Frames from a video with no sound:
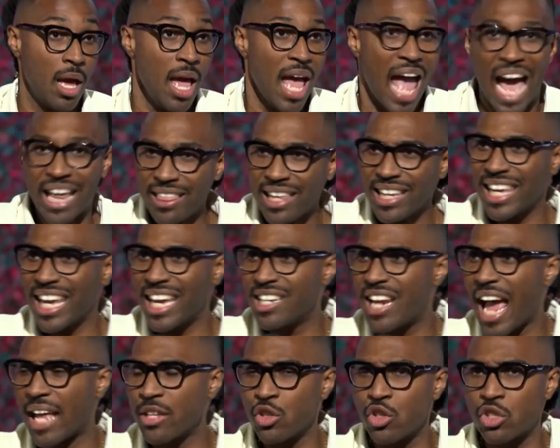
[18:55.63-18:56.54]
I think he had
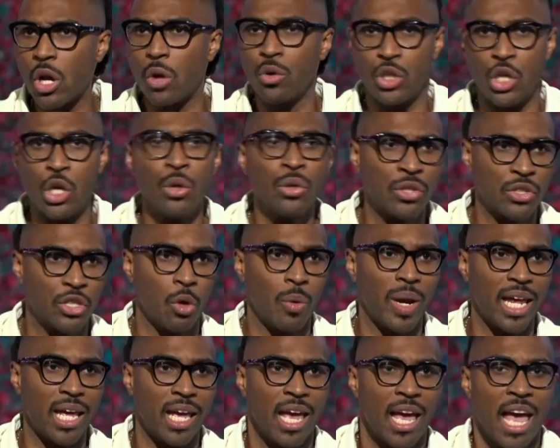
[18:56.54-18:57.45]
gotten so used to
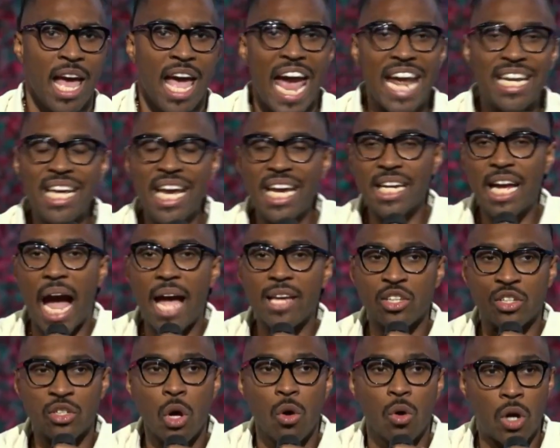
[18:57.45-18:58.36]
it and he had got
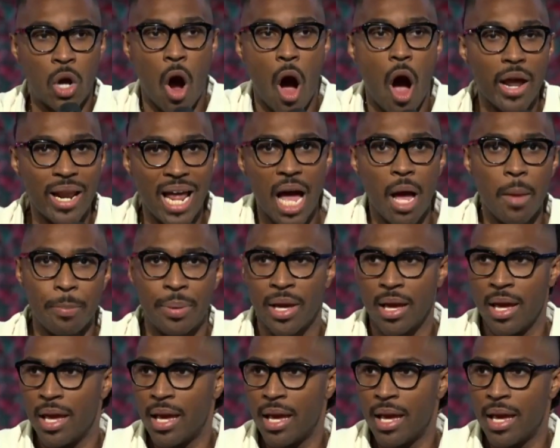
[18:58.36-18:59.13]
so caught up